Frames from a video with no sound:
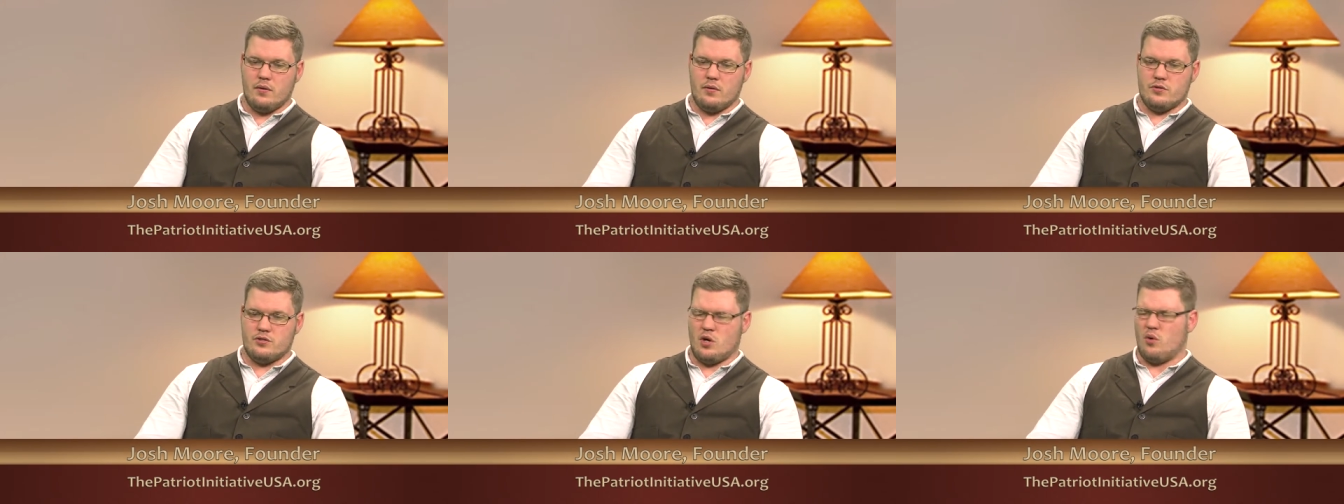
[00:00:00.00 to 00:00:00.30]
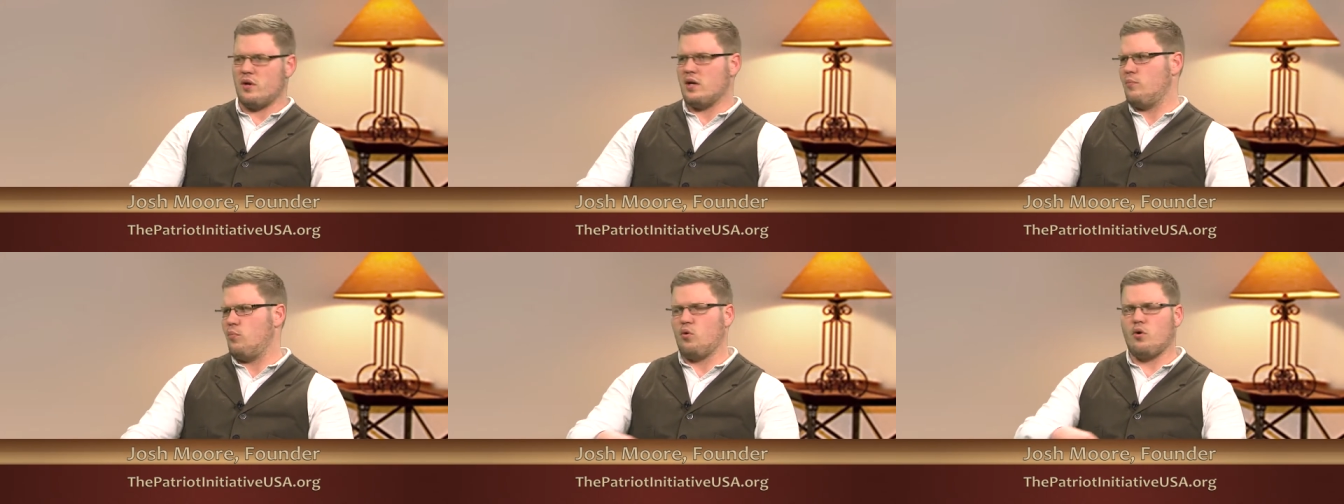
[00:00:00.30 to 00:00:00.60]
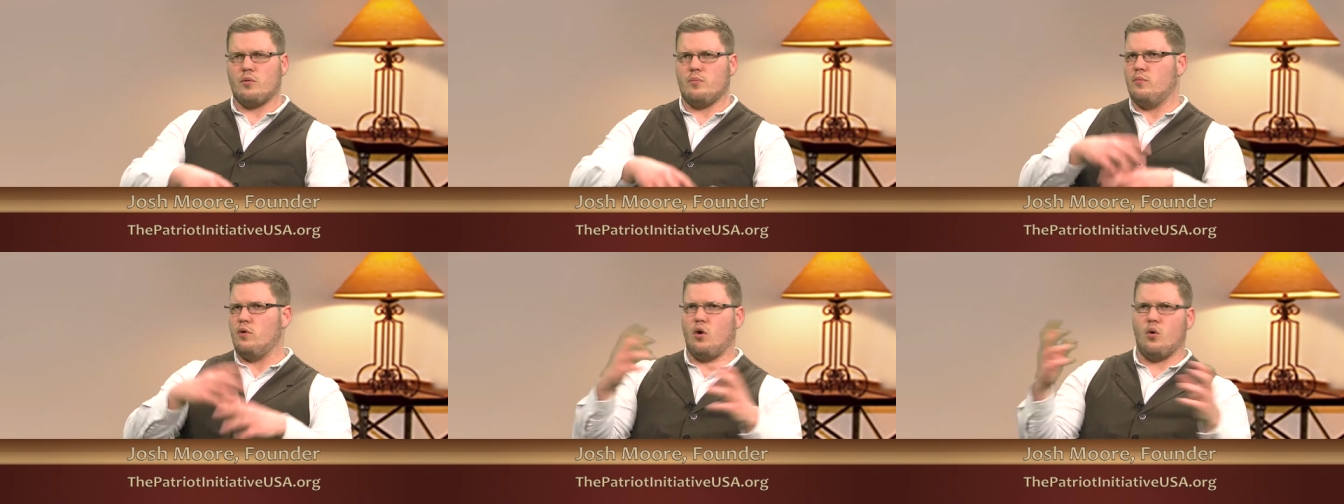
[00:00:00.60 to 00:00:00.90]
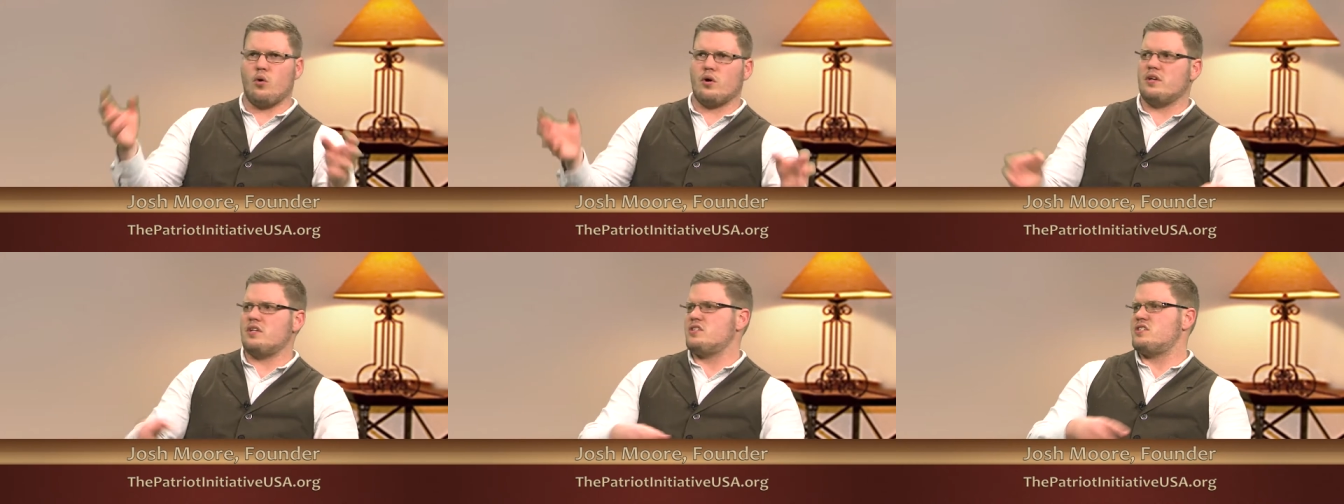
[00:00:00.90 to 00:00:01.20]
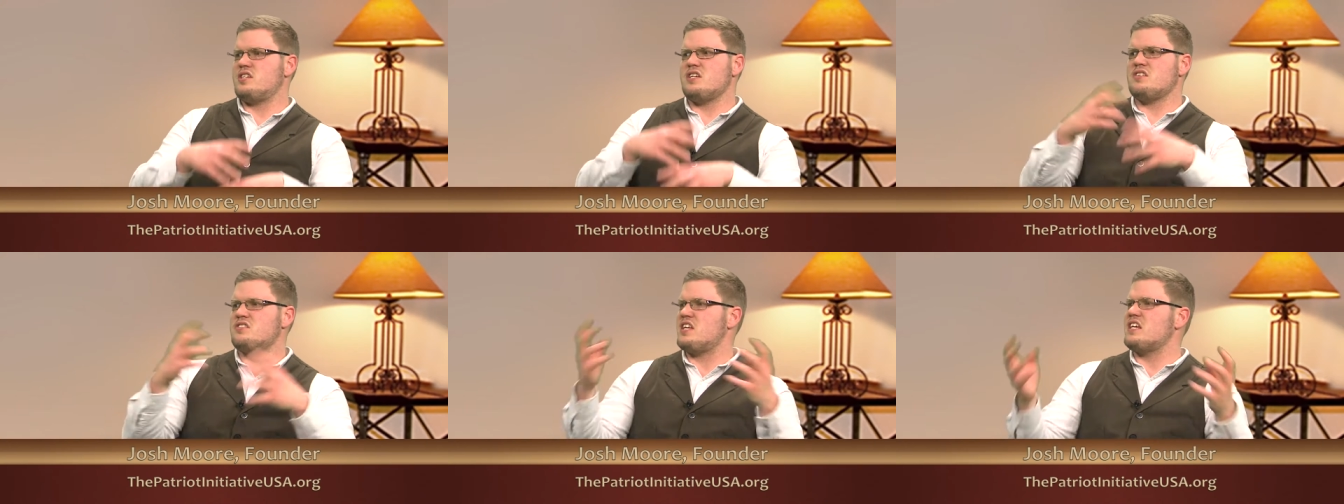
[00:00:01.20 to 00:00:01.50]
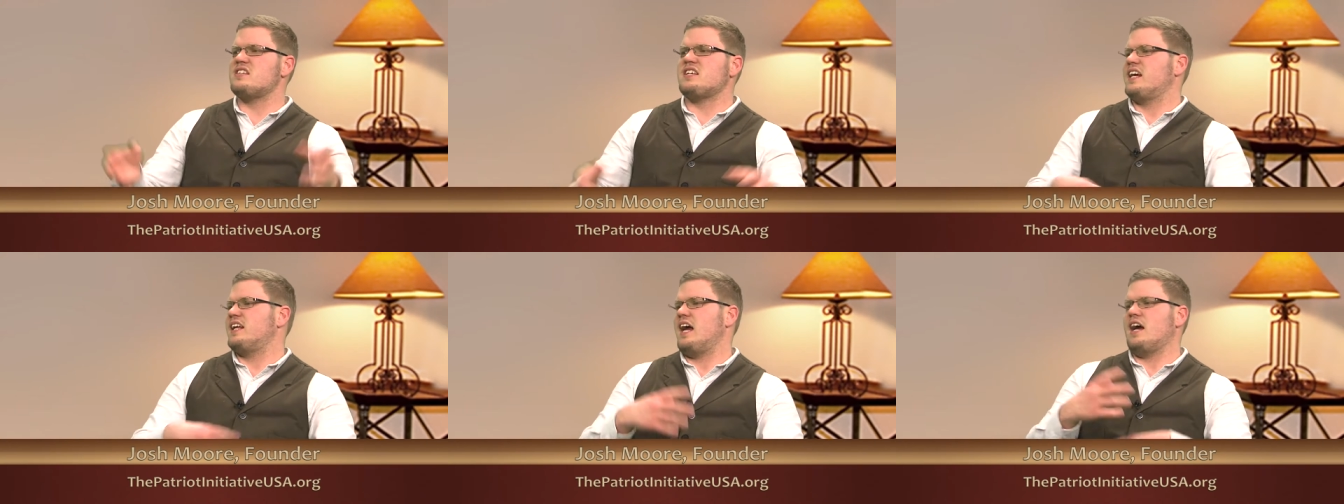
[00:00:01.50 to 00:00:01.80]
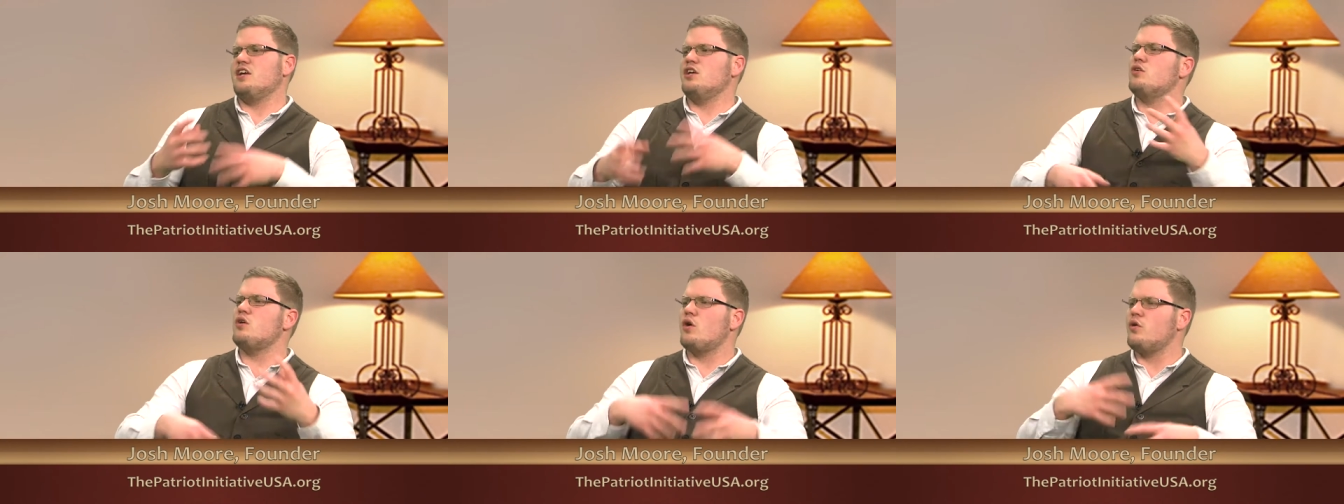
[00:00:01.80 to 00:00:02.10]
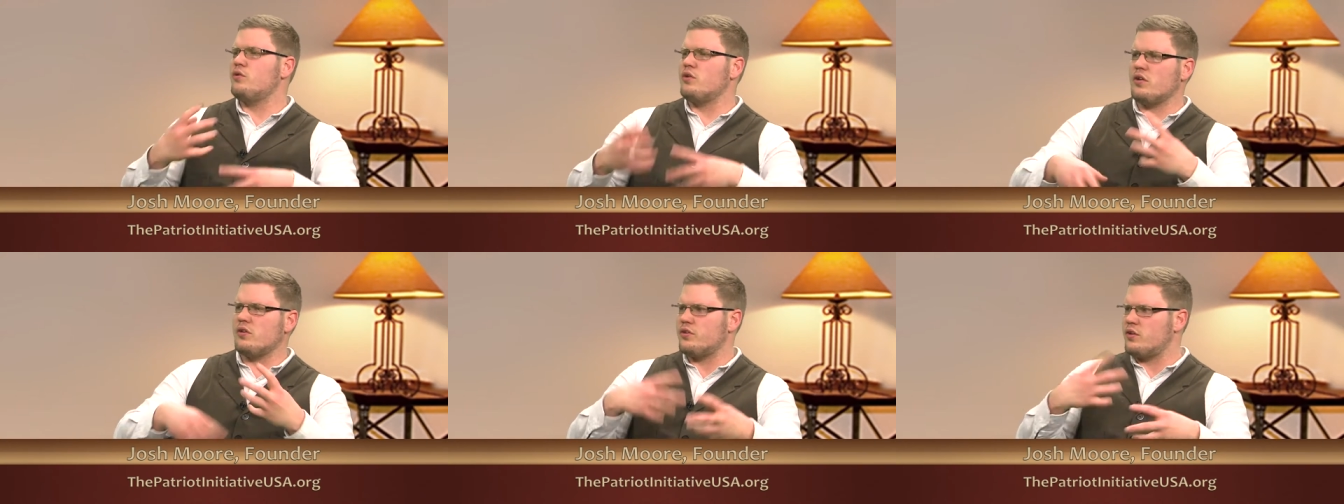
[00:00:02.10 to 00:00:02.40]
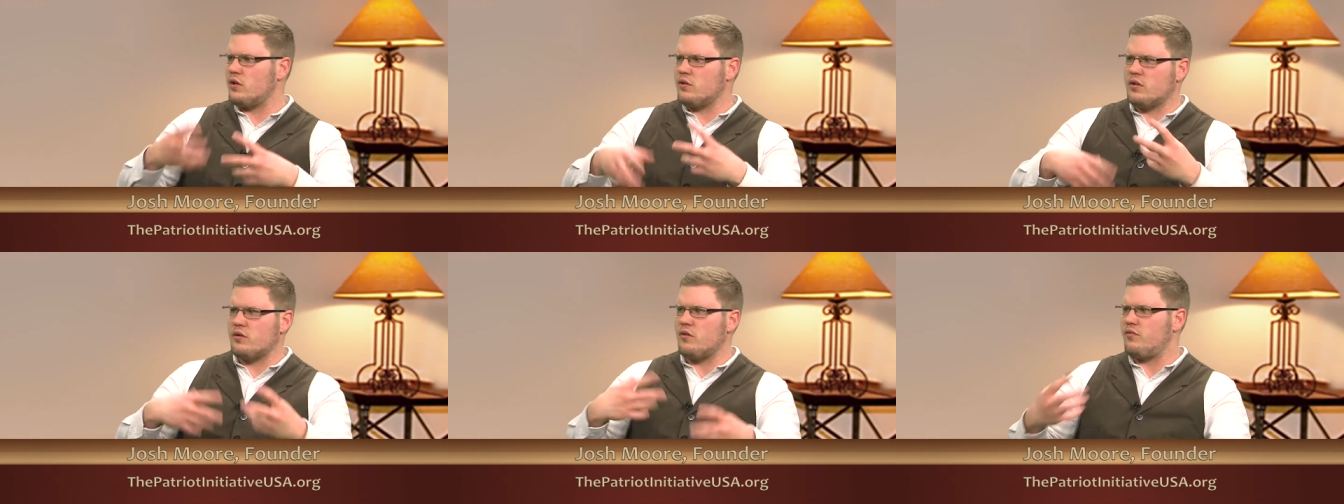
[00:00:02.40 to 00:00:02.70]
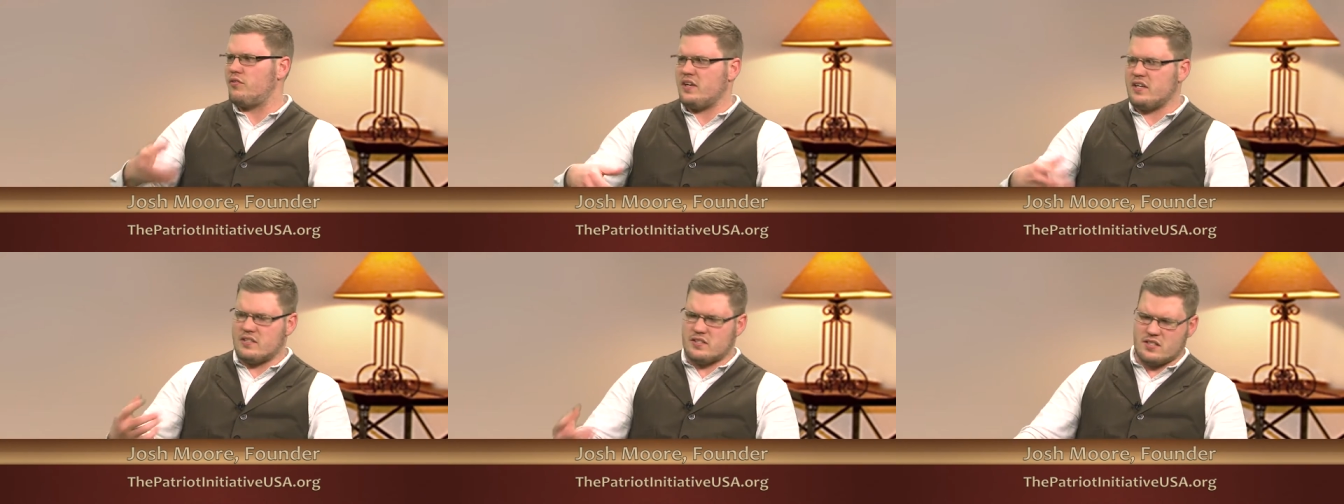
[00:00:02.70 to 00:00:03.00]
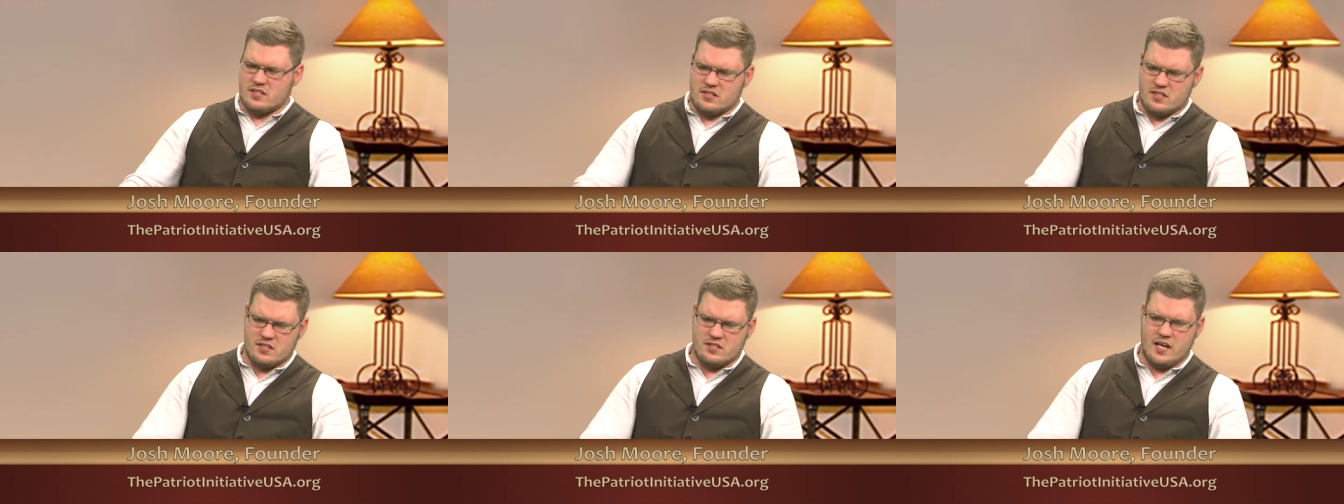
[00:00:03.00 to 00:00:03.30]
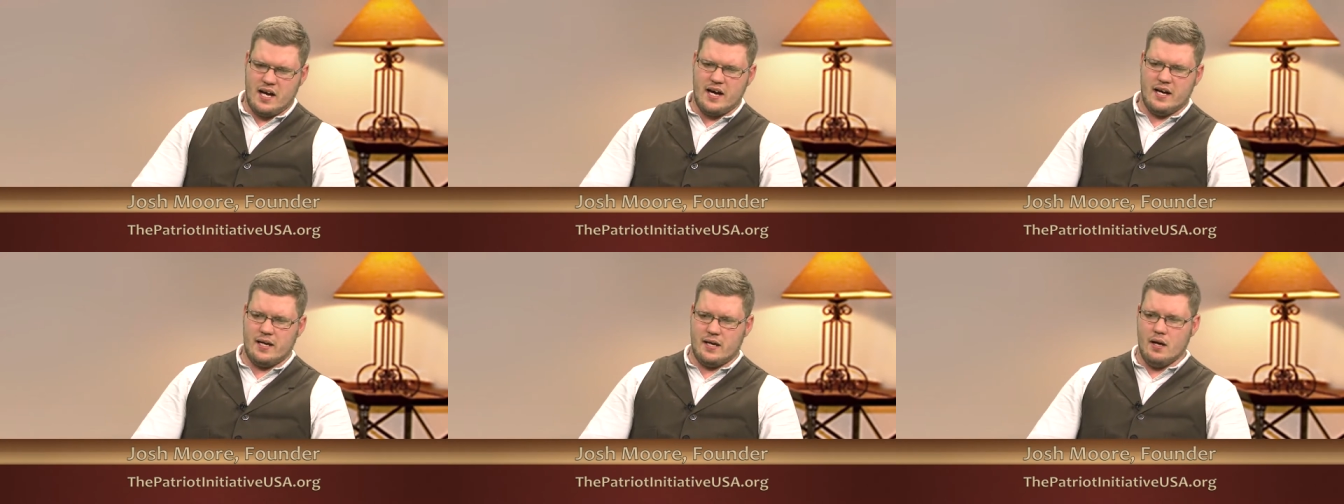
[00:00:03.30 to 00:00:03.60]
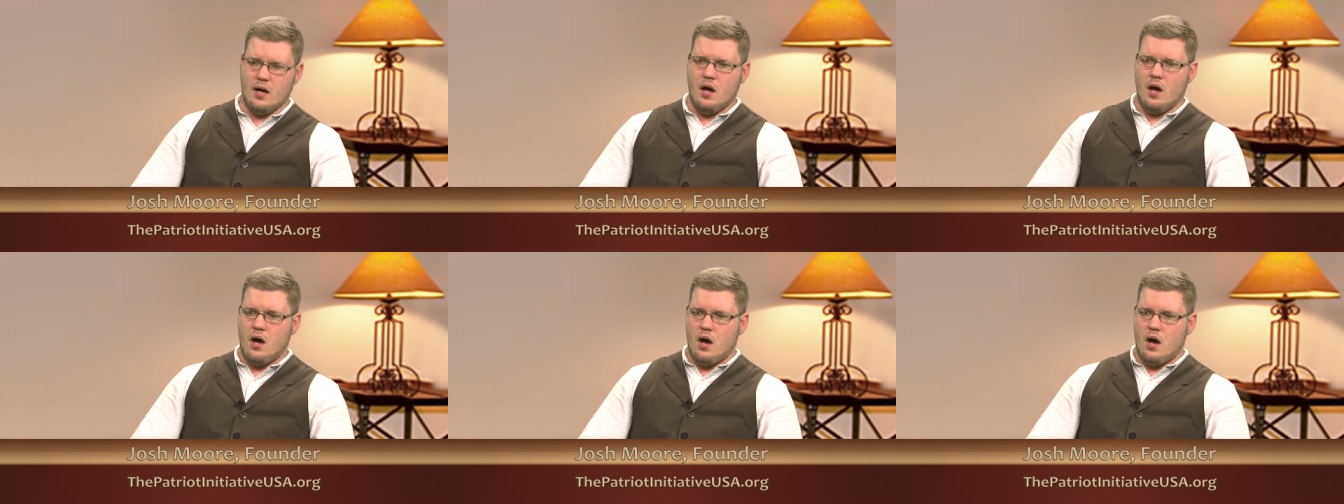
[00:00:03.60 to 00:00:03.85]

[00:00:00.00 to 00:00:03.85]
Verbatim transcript: zoning board ordinances, things like that, you know, the, the little things in society,